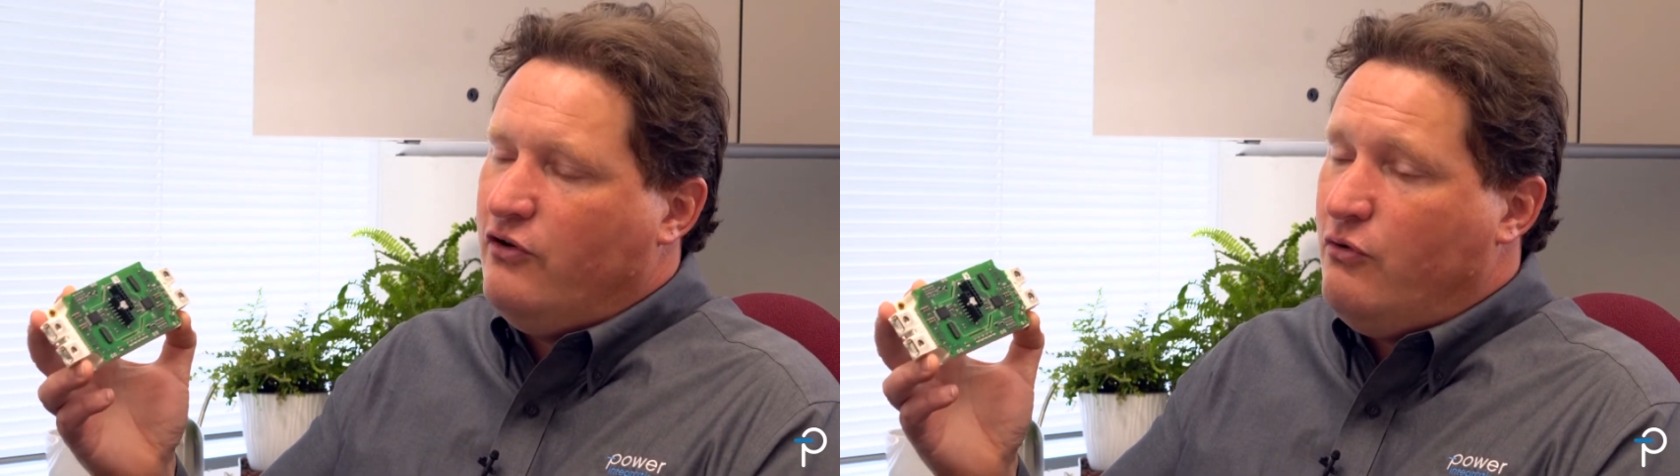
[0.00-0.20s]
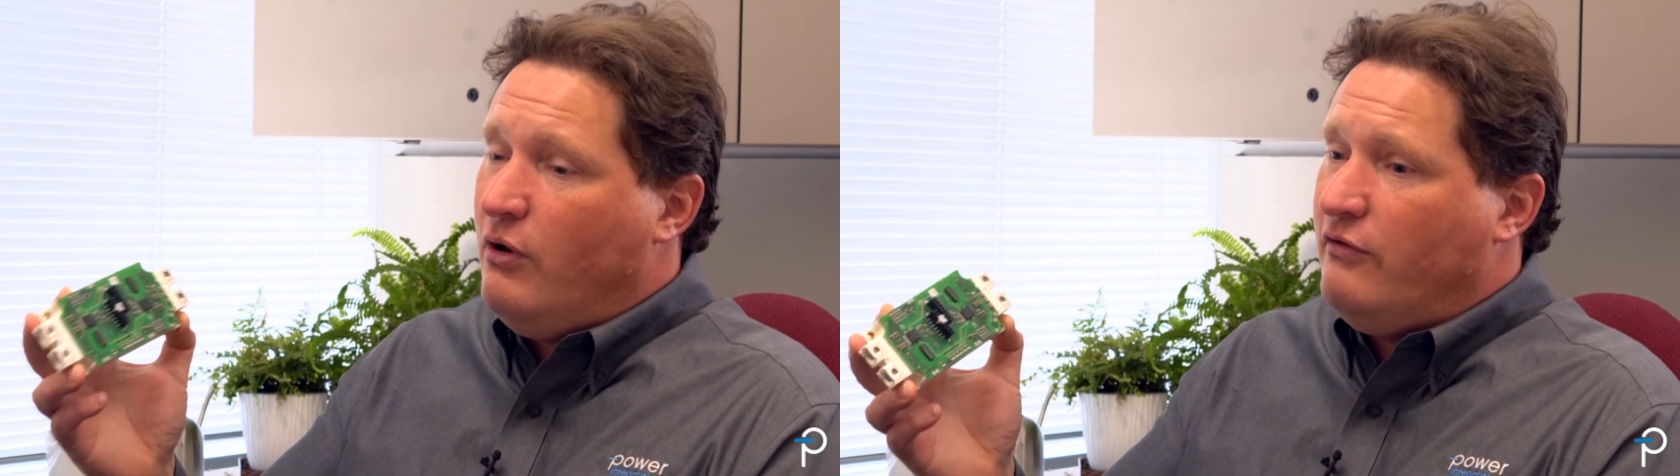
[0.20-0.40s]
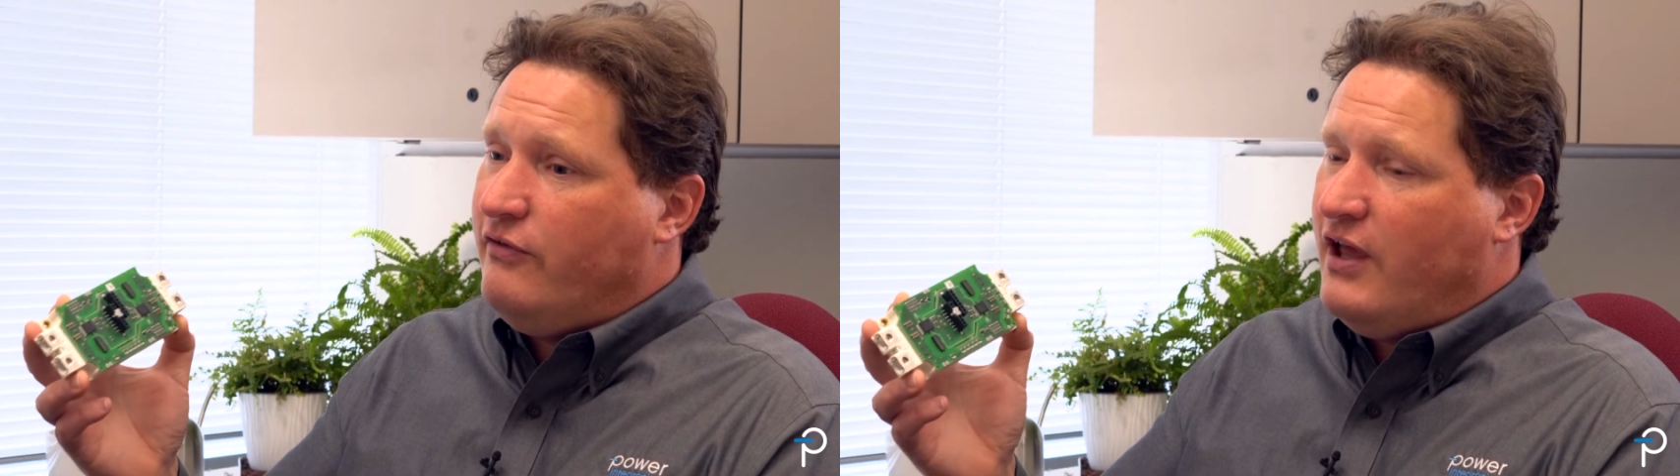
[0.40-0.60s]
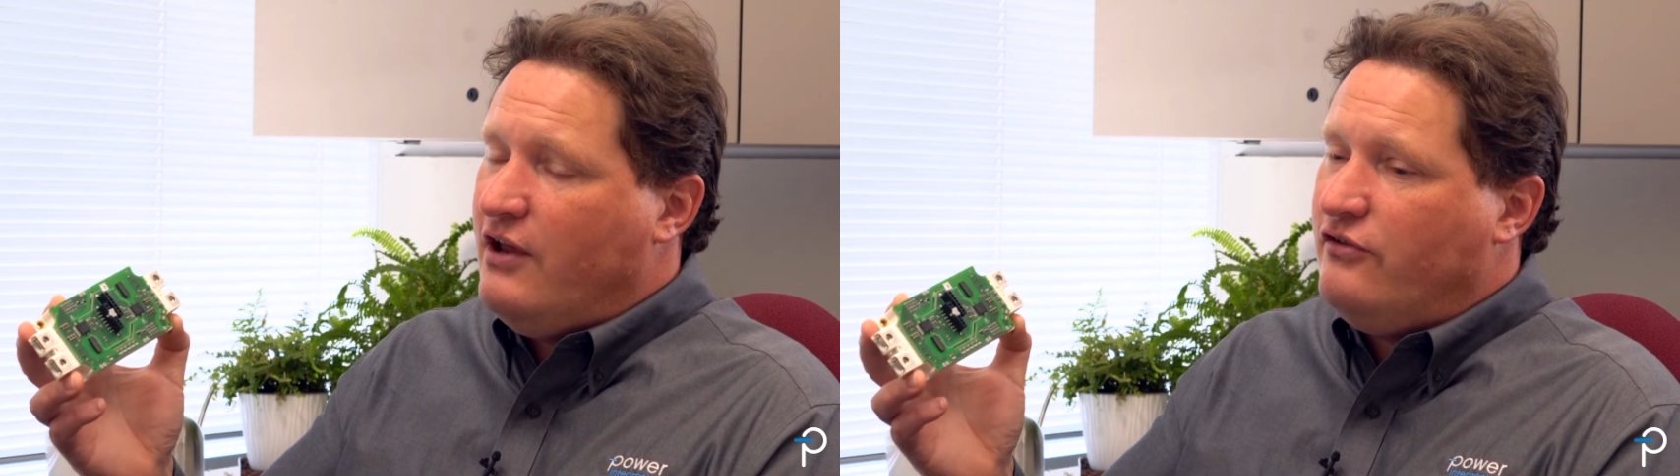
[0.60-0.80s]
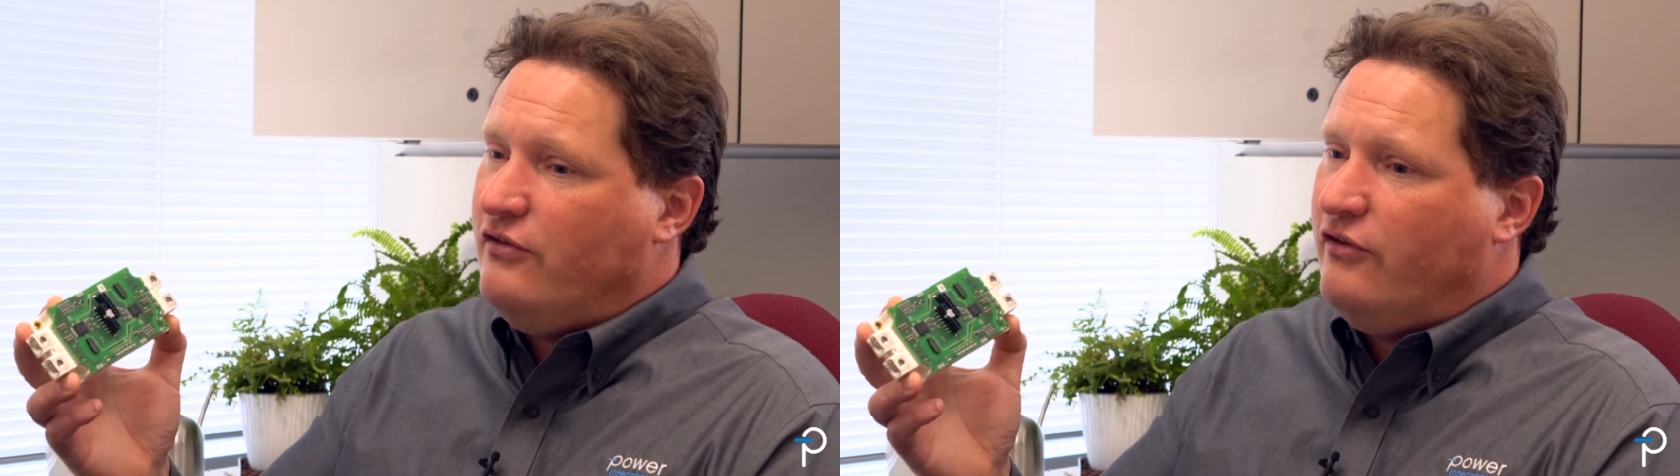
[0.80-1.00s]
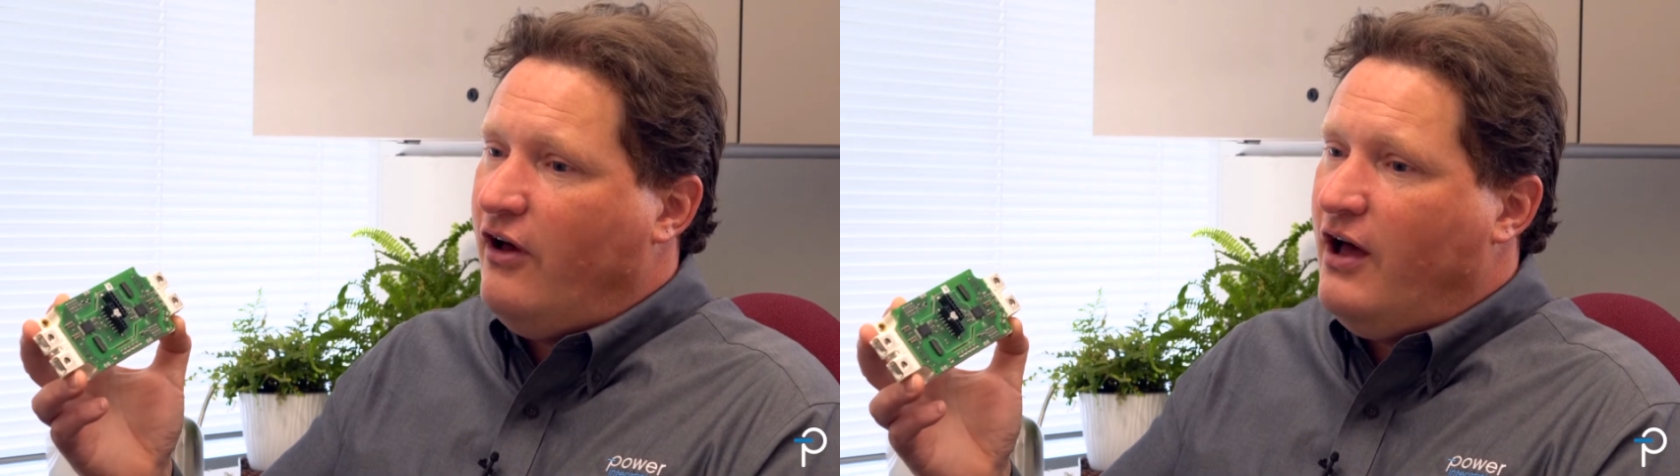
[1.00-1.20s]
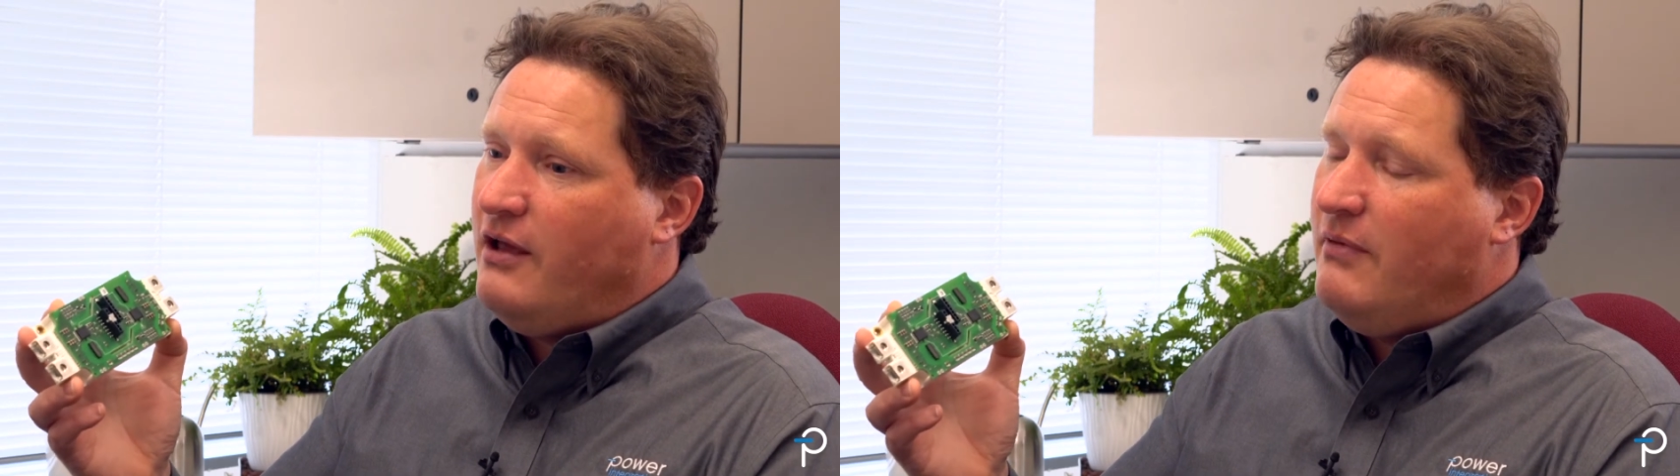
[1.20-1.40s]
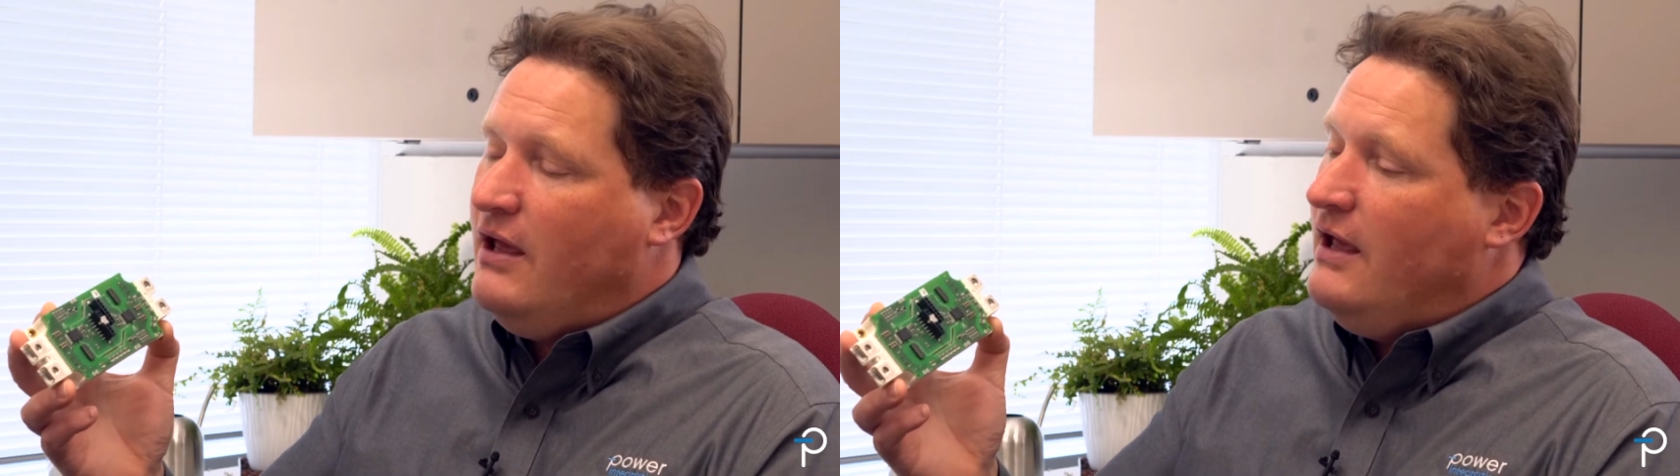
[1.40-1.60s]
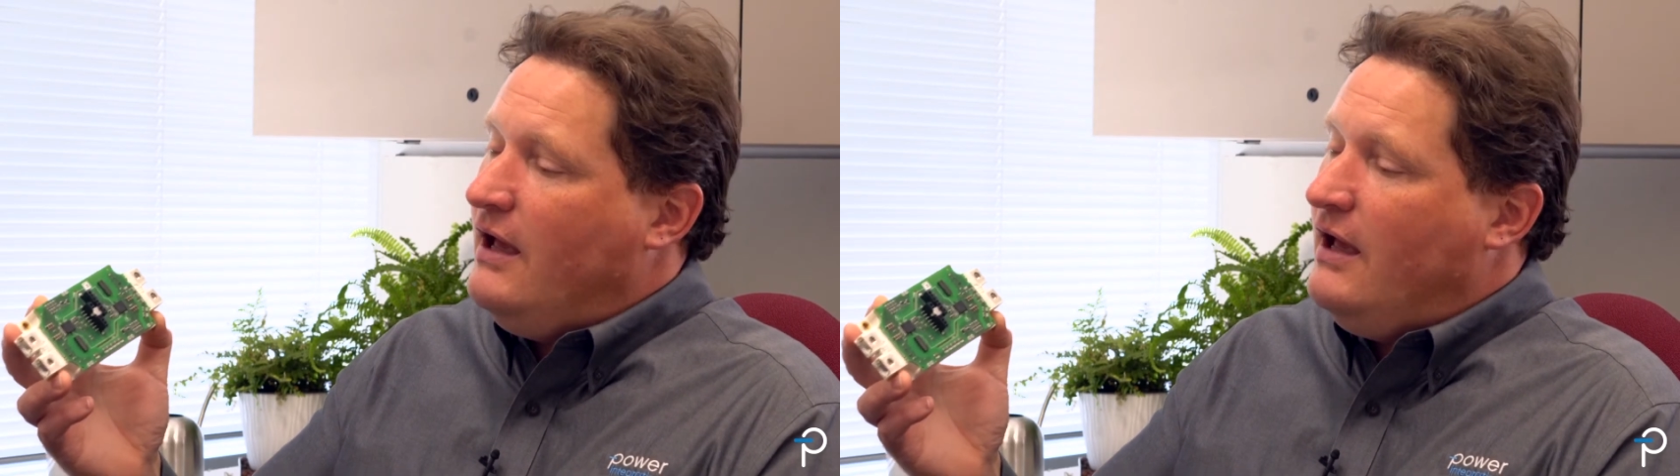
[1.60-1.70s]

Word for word: and qualification time.